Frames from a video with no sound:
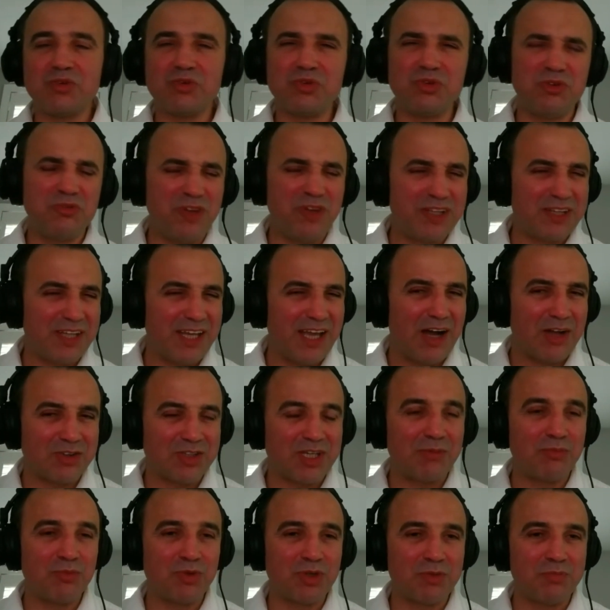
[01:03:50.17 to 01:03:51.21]
You think the
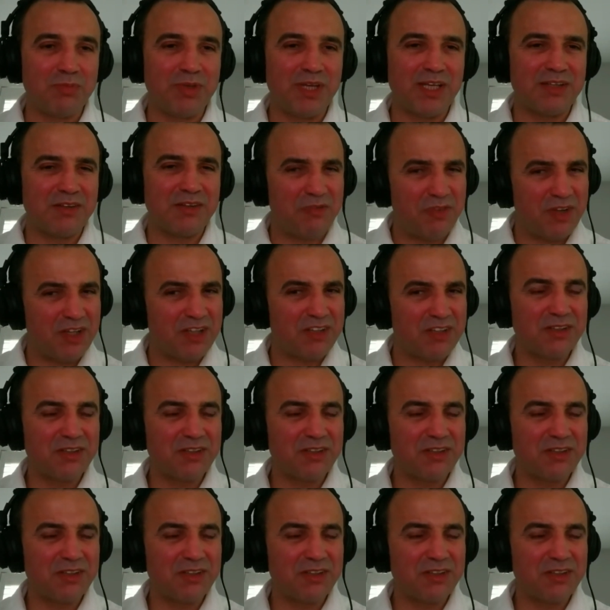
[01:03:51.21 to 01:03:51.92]
outcome would be a defeat?